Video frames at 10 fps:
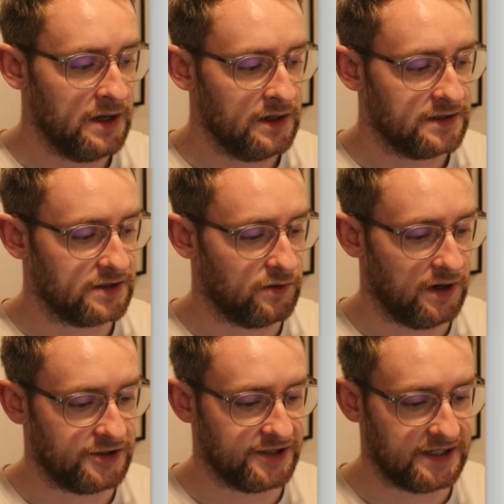So I'll
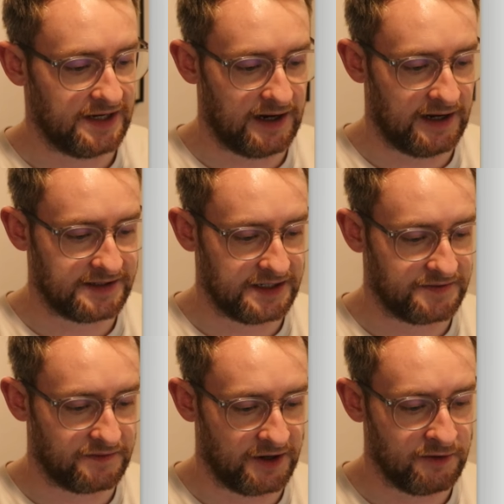just leave as is
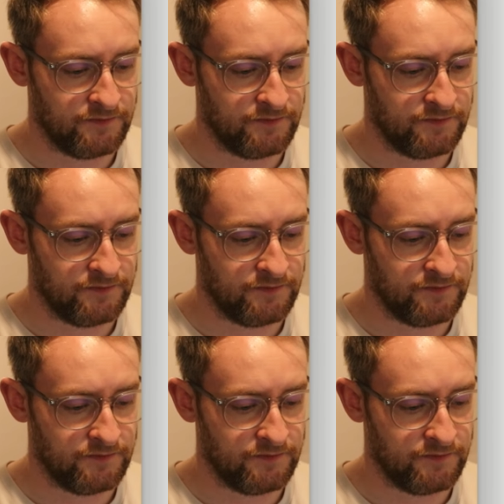for now.